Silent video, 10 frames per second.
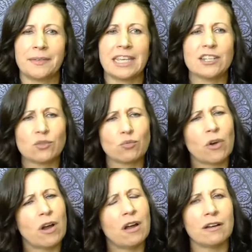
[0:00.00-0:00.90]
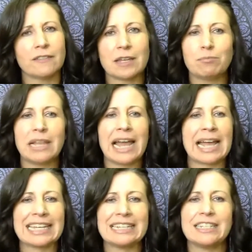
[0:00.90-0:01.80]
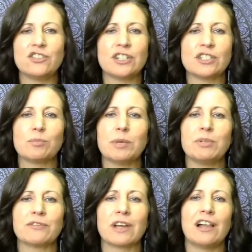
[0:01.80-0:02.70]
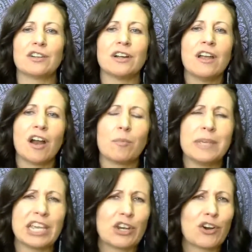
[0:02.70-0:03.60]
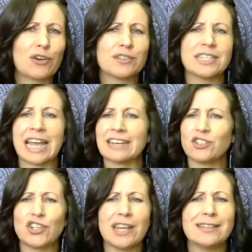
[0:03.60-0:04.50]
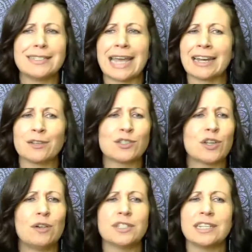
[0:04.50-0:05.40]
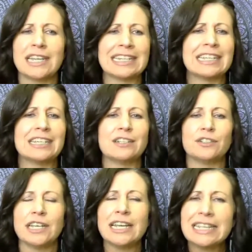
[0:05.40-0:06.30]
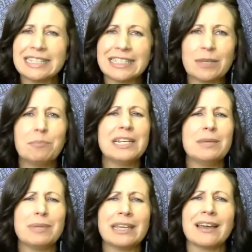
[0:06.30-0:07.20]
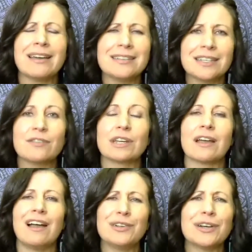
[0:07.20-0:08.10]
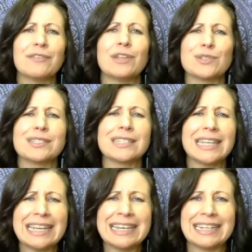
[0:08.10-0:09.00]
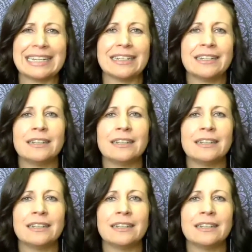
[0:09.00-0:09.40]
It is wrong that Black, Indigenous, people of color are being cursed at, chased at, assaulted, and killed simply because of the color of their skin.